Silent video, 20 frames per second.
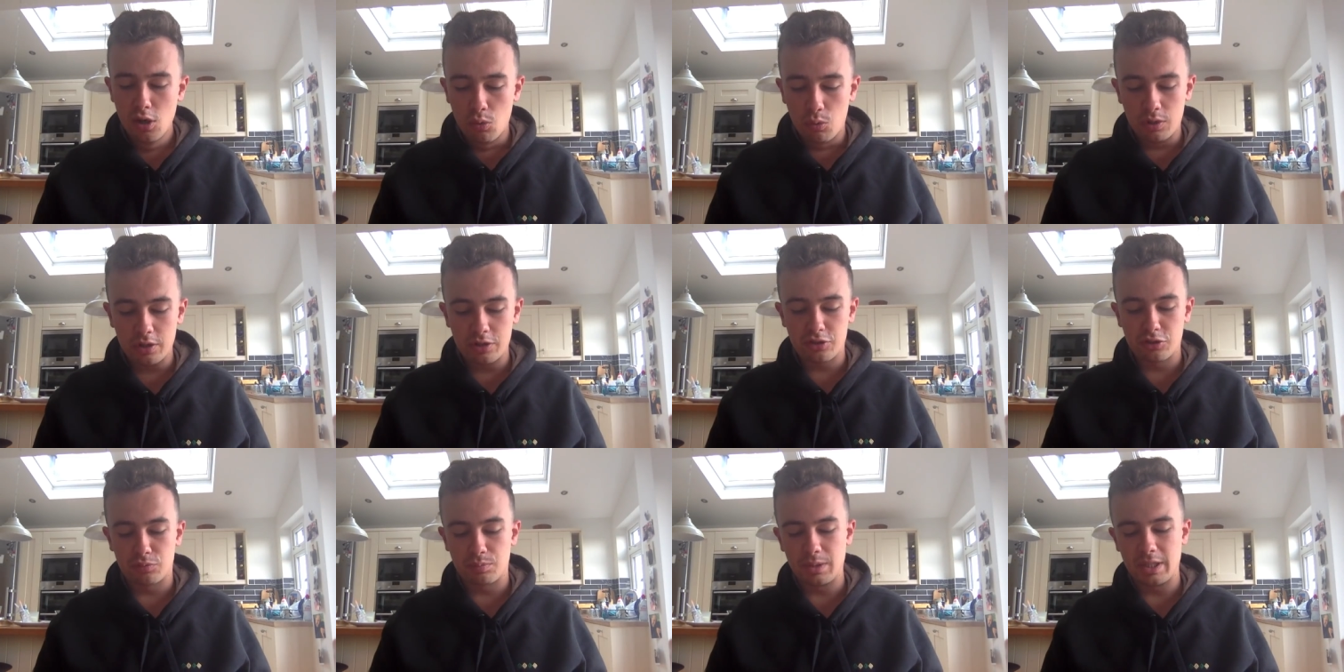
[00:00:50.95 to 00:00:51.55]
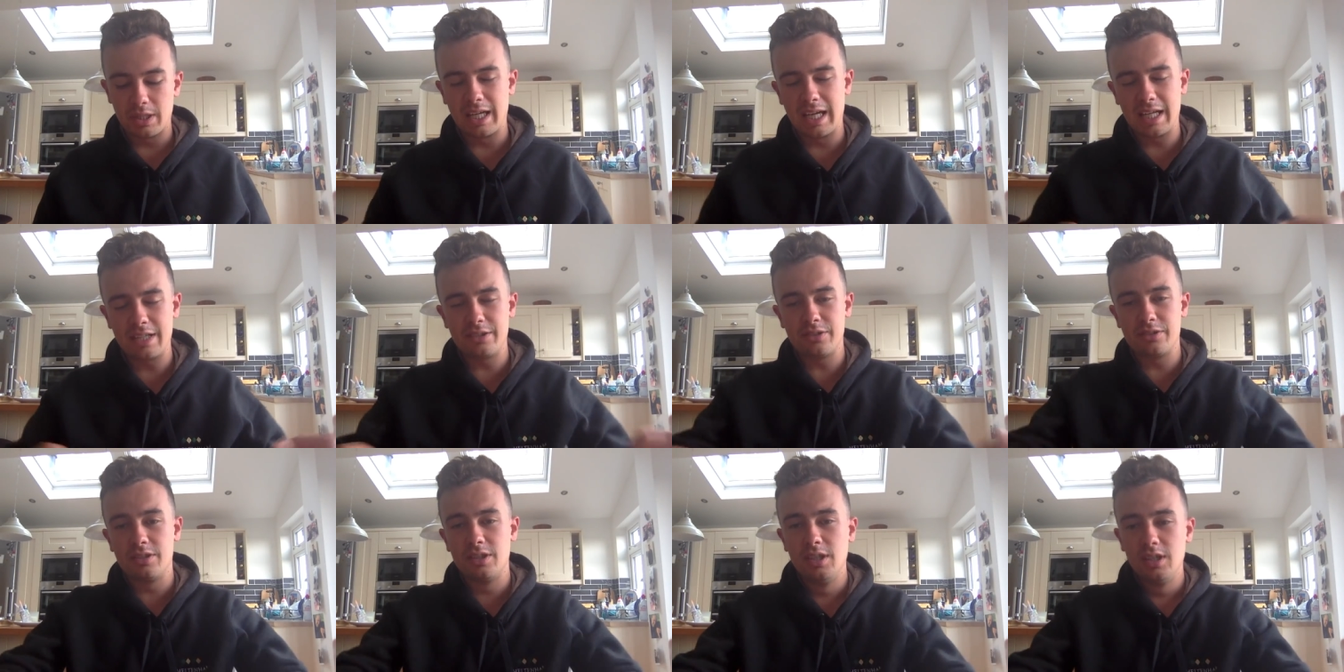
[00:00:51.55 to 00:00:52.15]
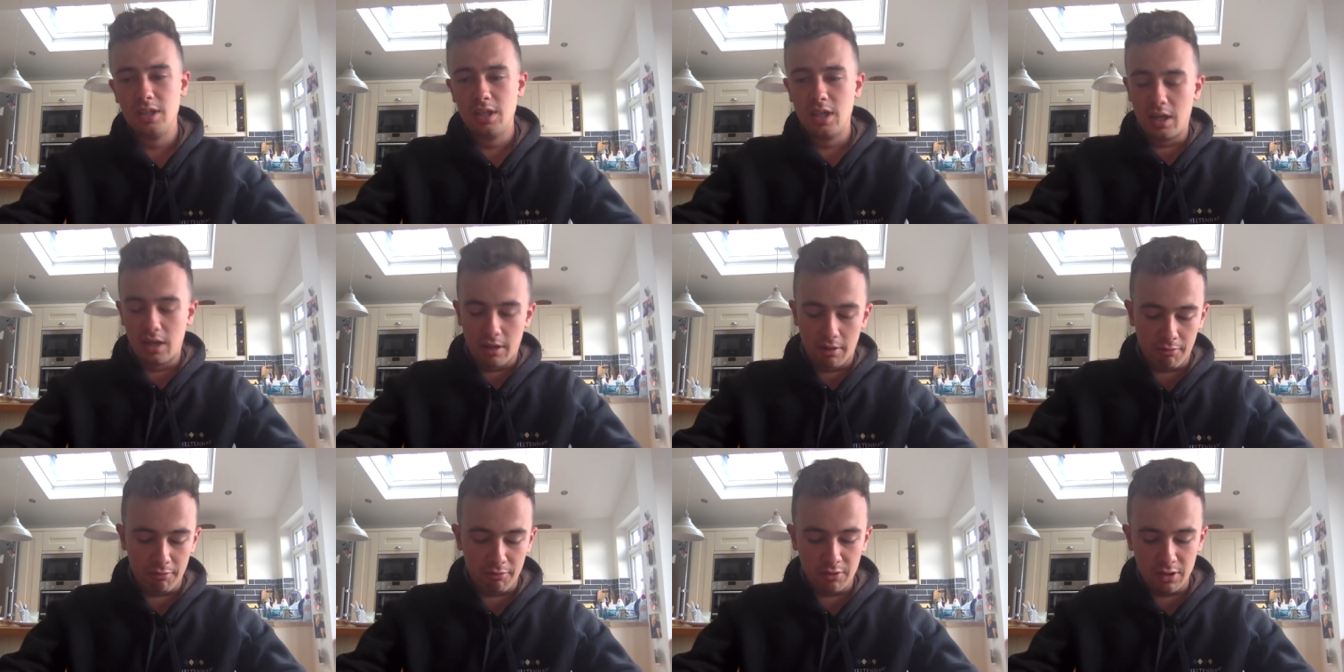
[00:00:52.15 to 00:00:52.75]
which has been added
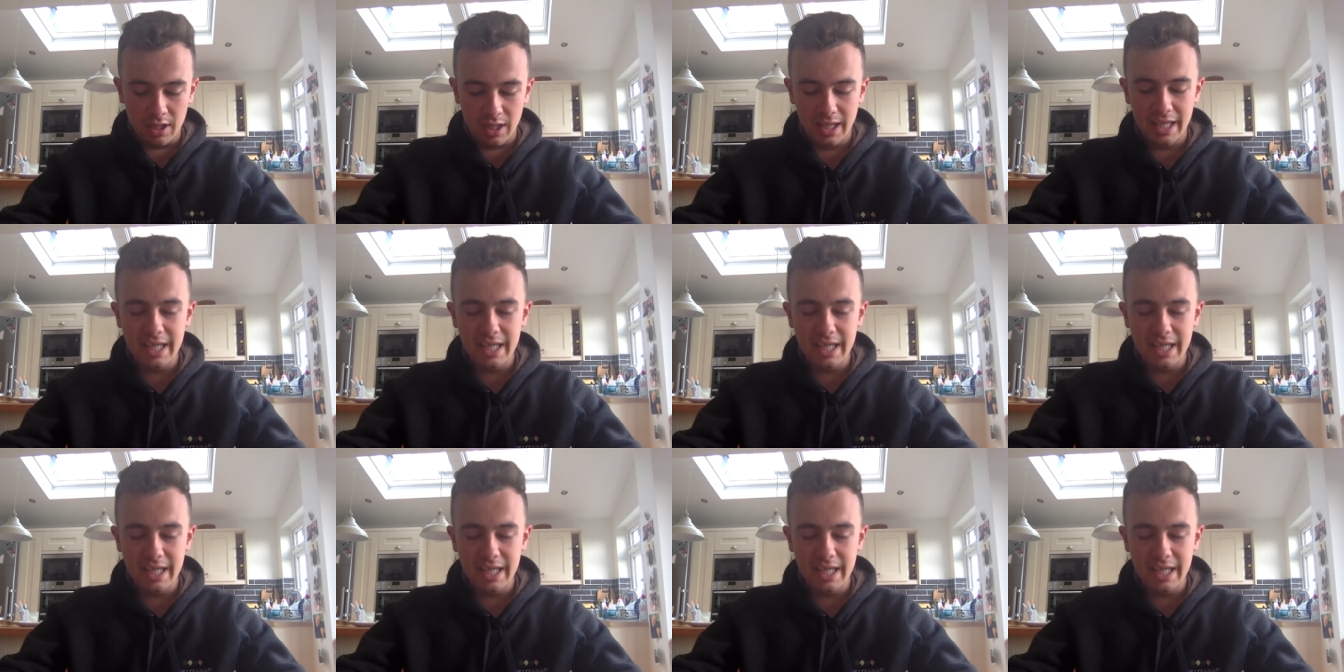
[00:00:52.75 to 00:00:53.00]
a